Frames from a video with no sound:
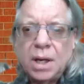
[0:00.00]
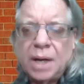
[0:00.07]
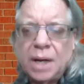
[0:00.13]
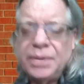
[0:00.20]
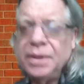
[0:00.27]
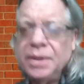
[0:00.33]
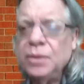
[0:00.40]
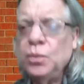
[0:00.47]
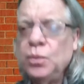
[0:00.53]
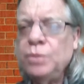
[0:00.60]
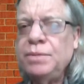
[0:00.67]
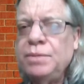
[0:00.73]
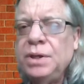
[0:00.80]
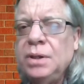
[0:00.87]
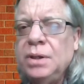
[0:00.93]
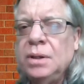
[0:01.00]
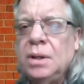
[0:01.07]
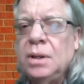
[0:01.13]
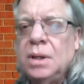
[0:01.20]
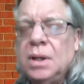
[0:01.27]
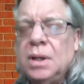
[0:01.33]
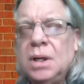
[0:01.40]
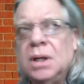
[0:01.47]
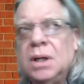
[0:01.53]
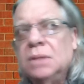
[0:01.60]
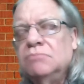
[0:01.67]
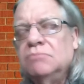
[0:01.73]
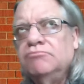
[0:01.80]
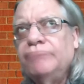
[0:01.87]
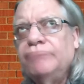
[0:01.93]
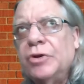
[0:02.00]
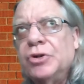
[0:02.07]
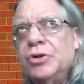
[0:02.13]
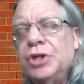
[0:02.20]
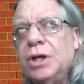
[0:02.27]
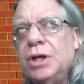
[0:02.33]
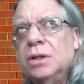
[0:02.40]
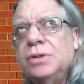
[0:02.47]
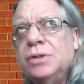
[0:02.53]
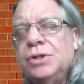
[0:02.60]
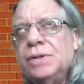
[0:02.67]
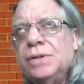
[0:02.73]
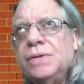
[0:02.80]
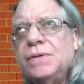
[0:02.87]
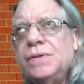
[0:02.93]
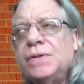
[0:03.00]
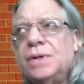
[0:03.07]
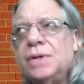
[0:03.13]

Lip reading: I think it would be their challenges